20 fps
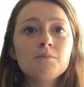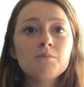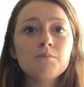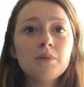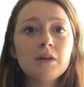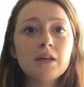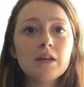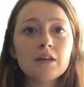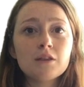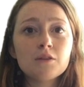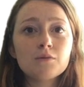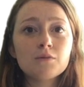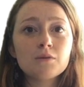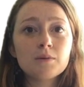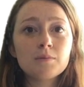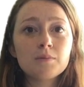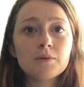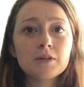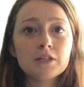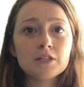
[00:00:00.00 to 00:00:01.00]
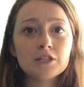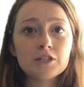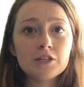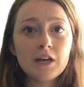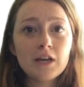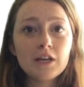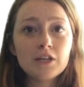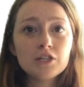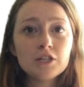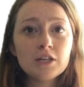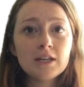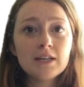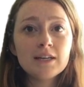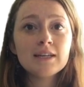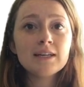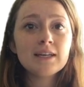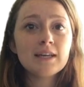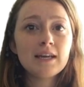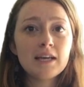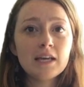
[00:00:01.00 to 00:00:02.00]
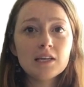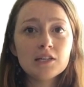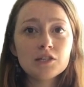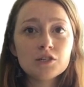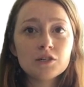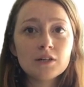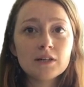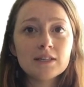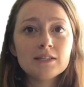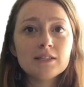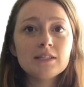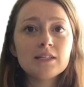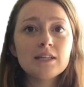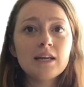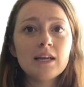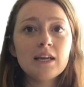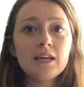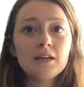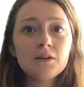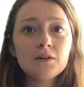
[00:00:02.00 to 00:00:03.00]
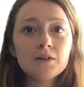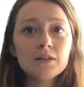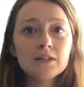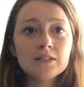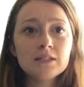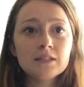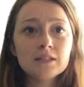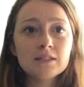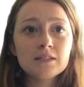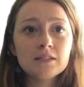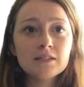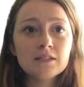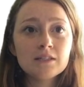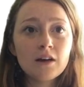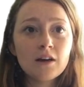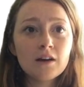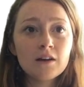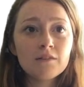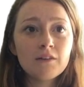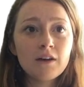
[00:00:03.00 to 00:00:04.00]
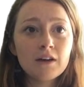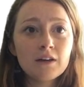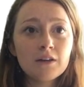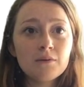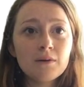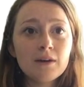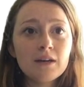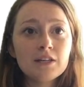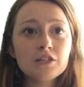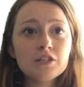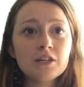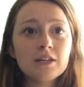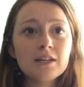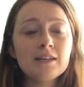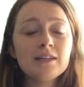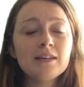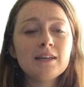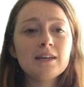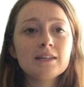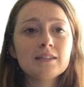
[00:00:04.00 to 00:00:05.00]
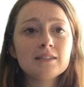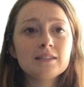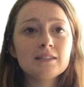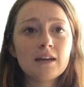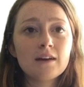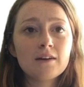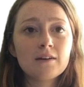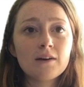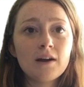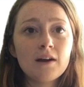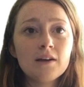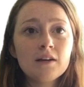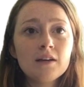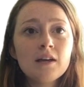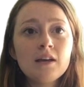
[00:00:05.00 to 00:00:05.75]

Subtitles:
be it through appreciation, interest, increase in stock valuation, etc.